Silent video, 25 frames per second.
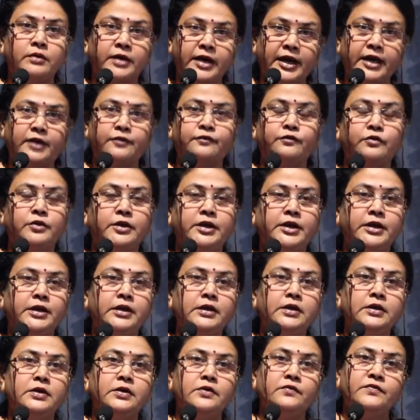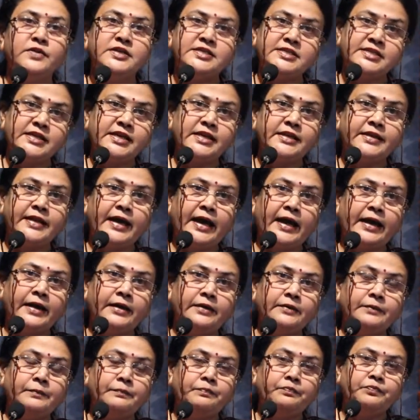carefully, we see that